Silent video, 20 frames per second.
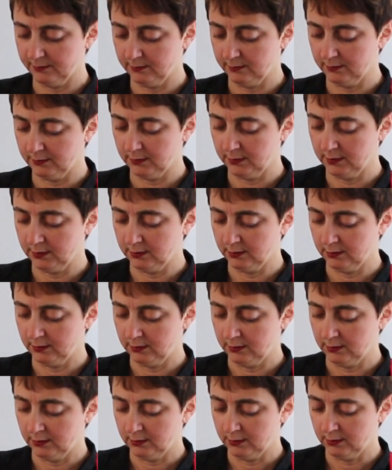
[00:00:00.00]

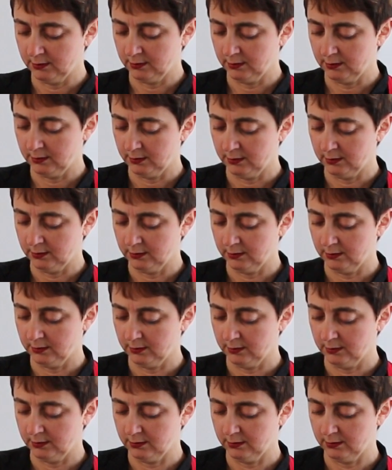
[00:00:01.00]

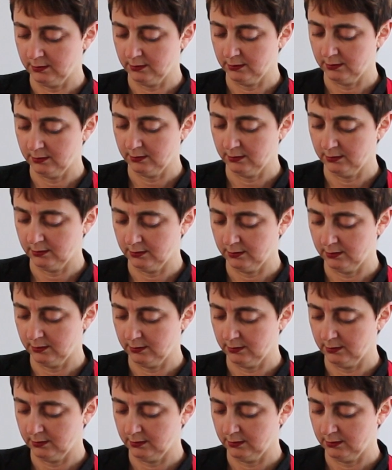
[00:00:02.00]

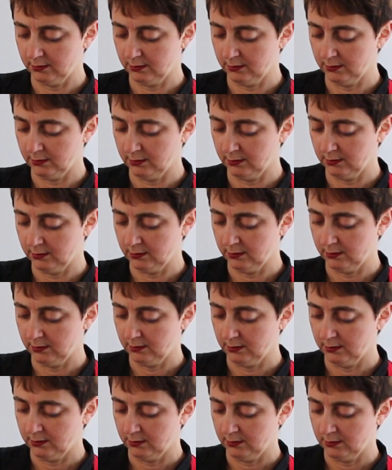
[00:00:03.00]

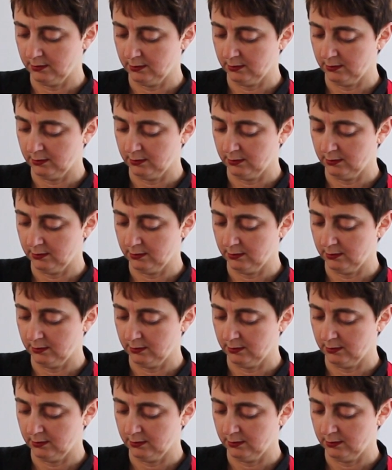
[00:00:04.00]
No one is speaking in this clip.